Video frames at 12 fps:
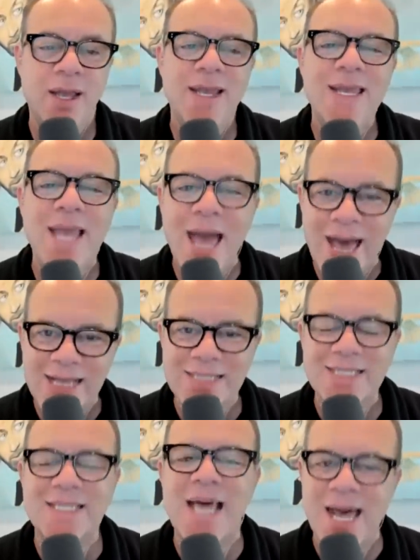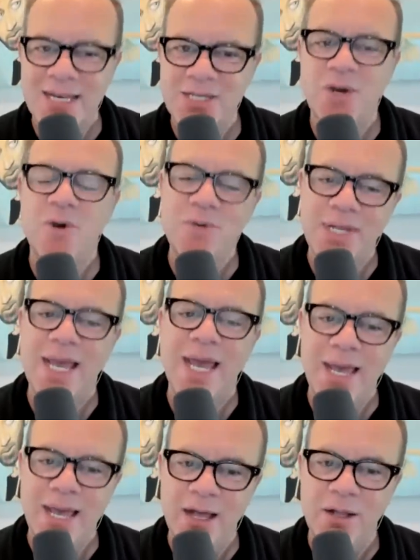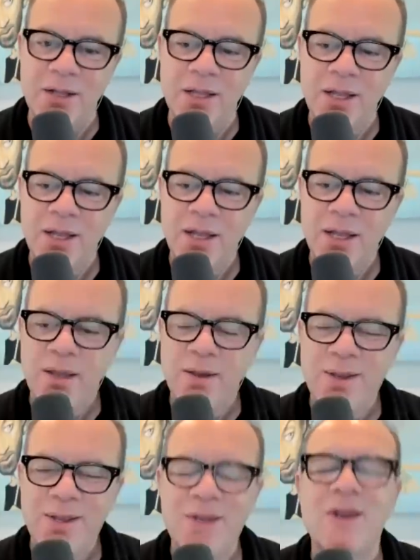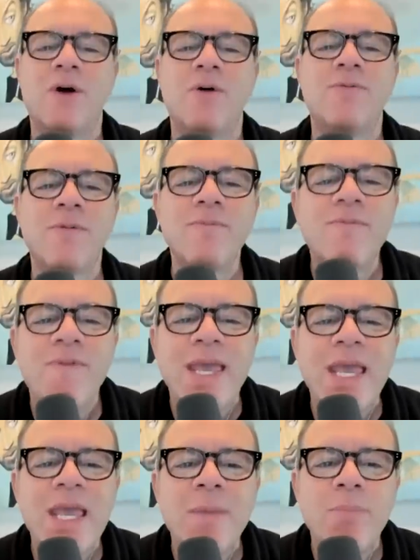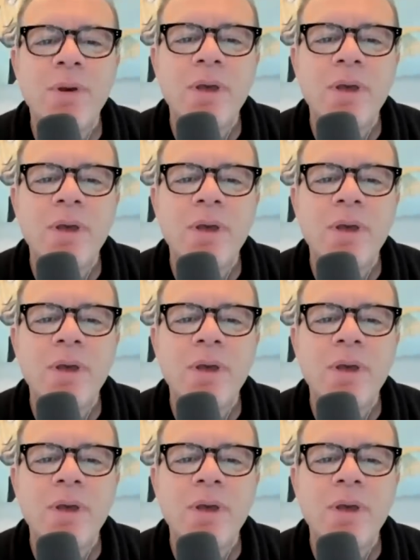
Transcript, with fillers: Yes, that Tony Hale, you know, from Veep,